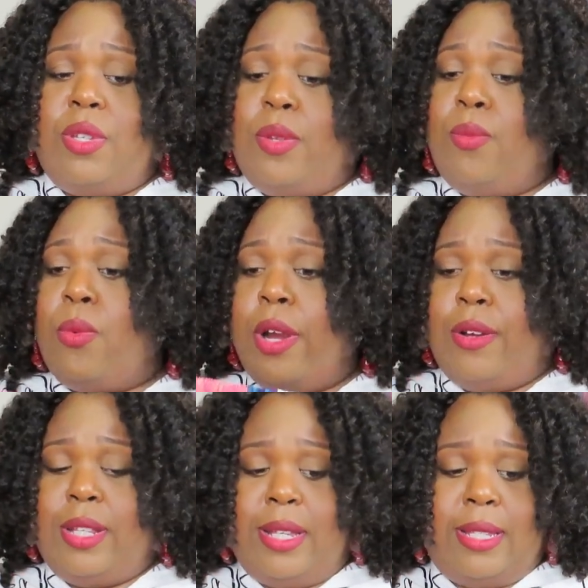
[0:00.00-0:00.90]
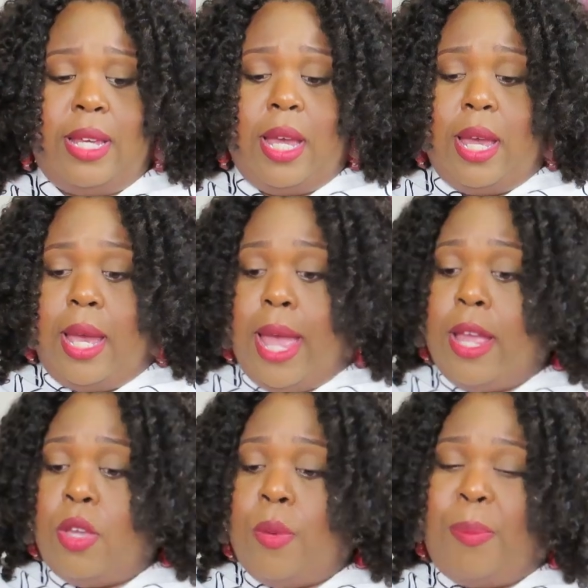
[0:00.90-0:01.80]
You can wear this
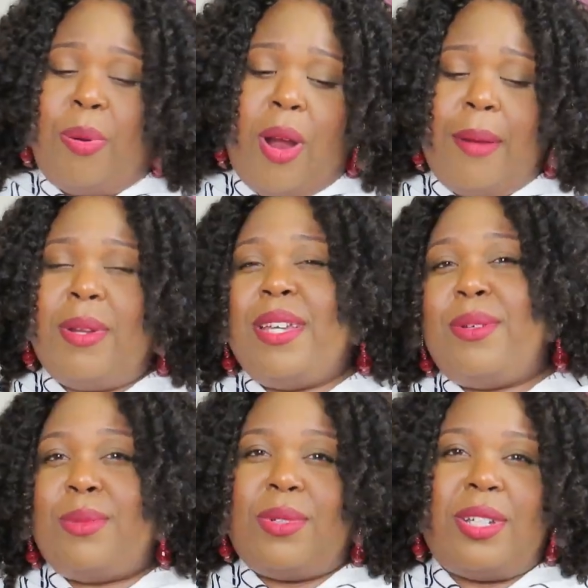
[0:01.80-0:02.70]
Eh, you probably